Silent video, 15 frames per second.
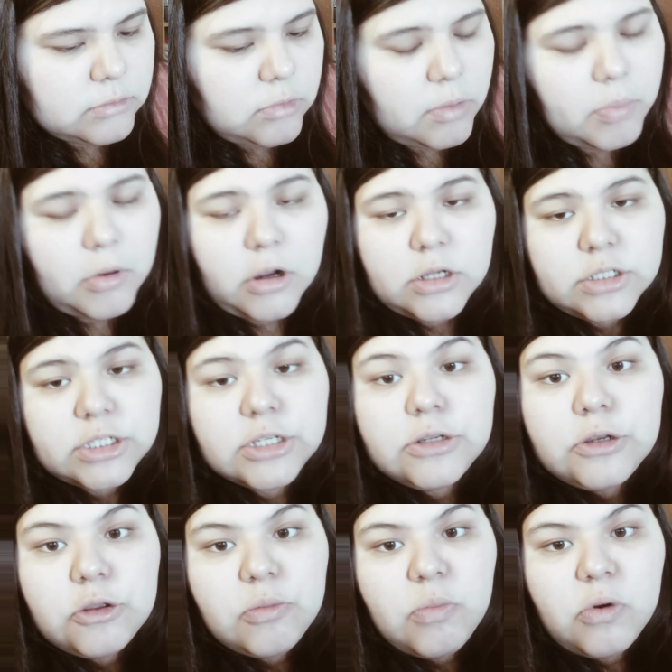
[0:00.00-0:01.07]
We brought
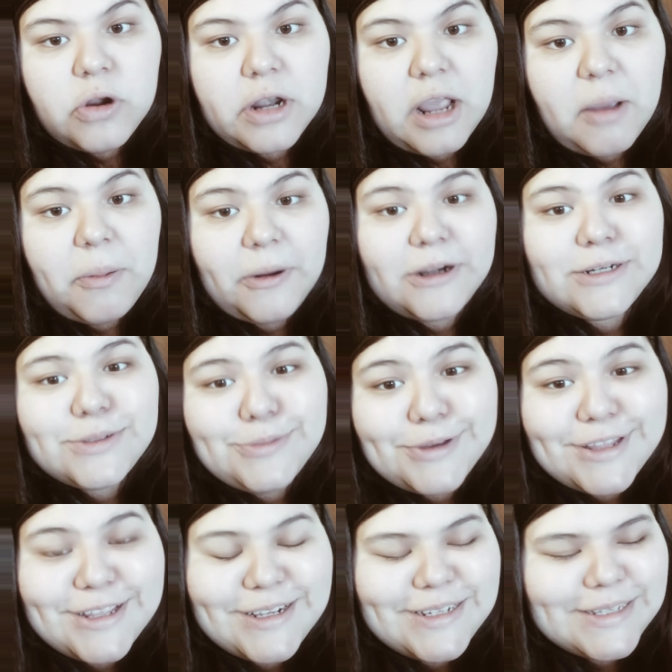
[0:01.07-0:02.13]
2 newborn diapers
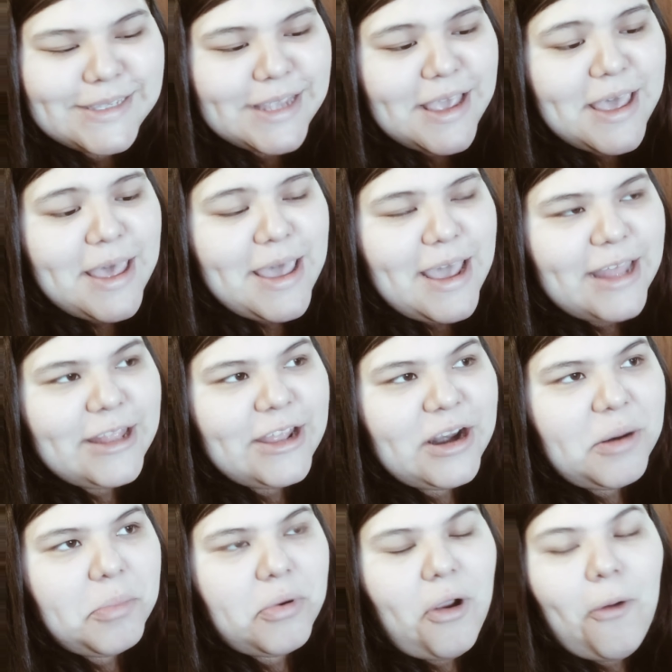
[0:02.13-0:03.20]
with us, and then
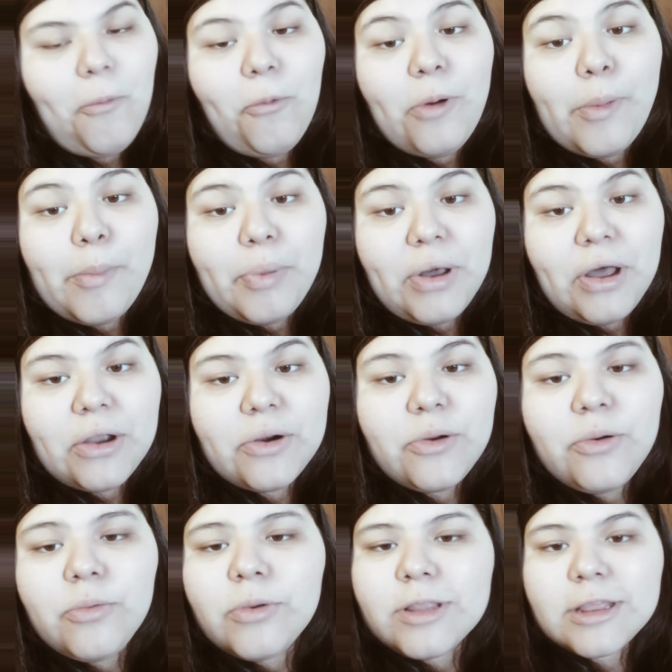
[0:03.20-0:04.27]
I brought 1
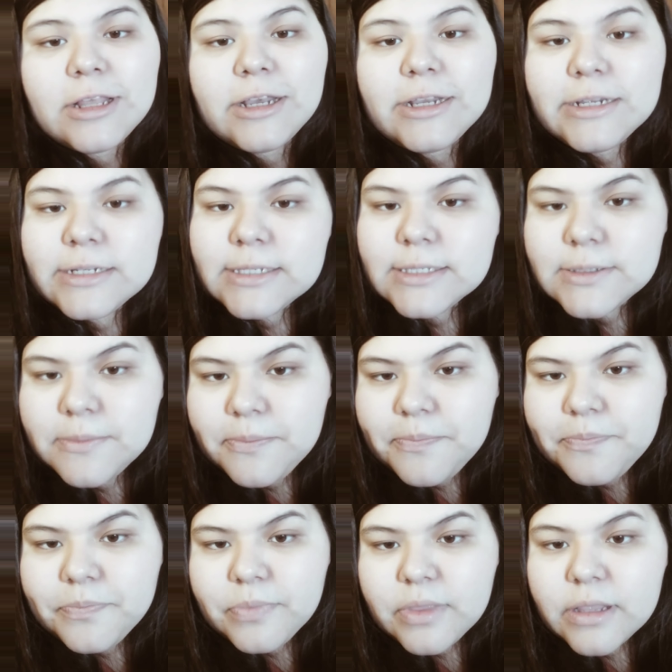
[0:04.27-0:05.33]
bottle with us
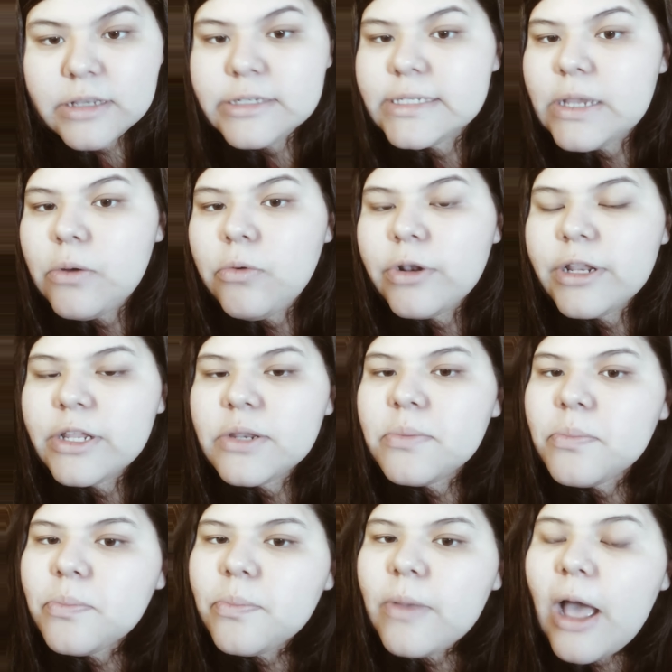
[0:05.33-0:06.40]
because I wanted
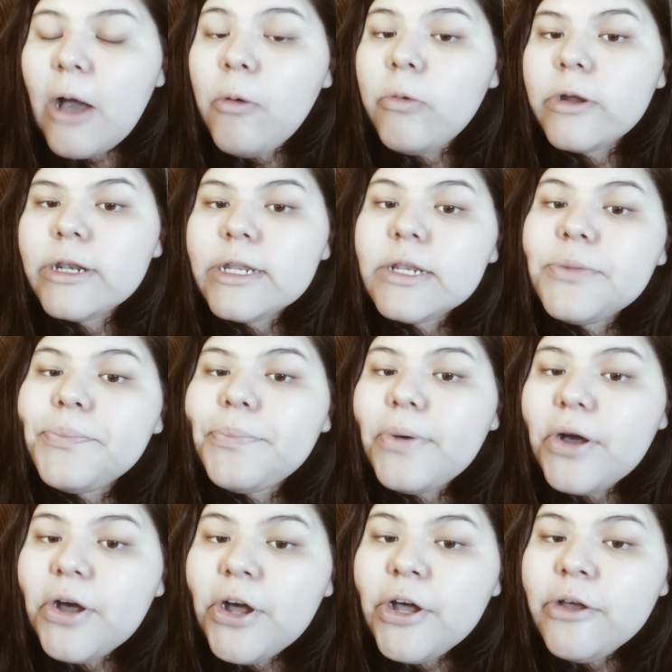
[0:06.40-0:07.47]
to I wanted to
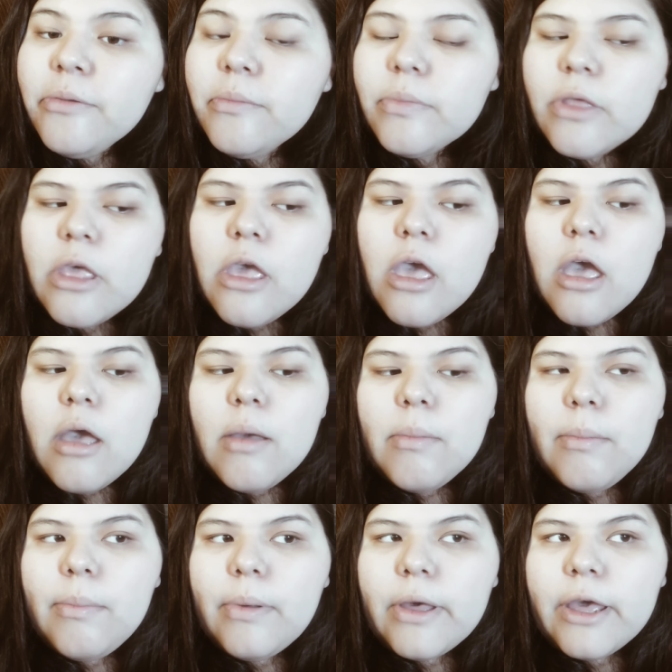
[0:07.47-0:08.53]
pump,
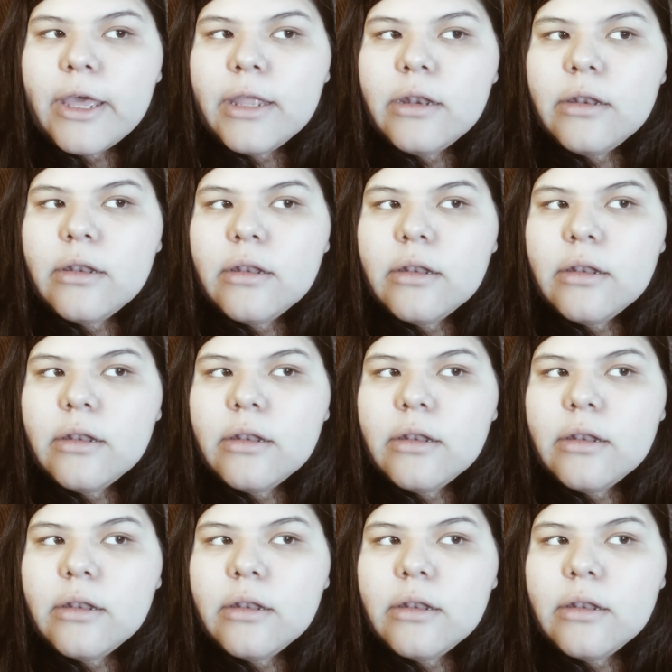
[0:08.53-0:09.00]
but